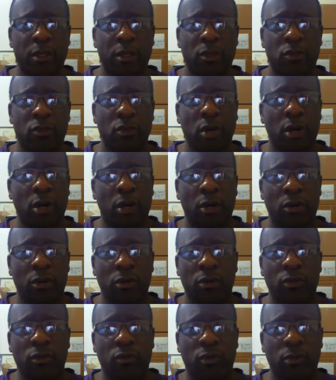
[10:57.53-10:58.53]
draw
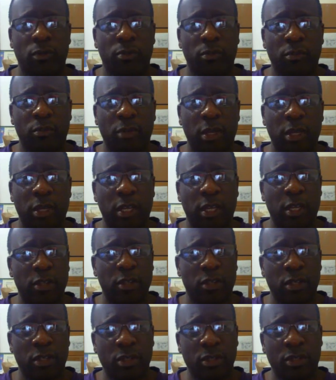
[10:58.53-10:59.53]

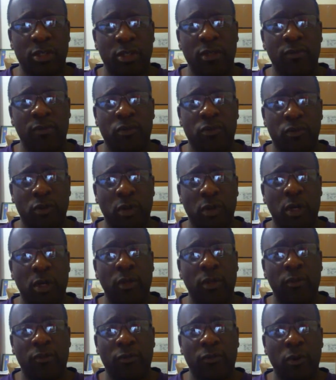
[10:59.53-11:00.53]
engines and draw
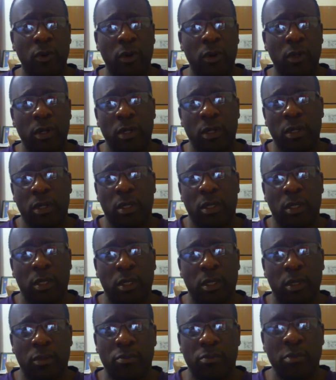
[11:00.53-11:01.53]
them for
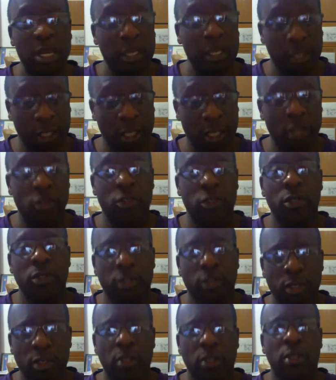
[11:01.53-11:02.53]
mainly
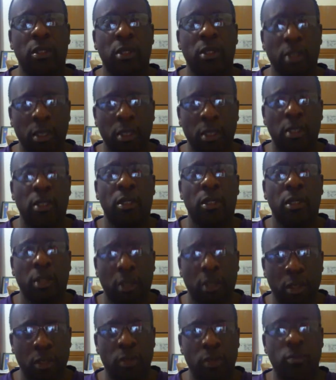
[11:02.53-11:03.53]
engines, because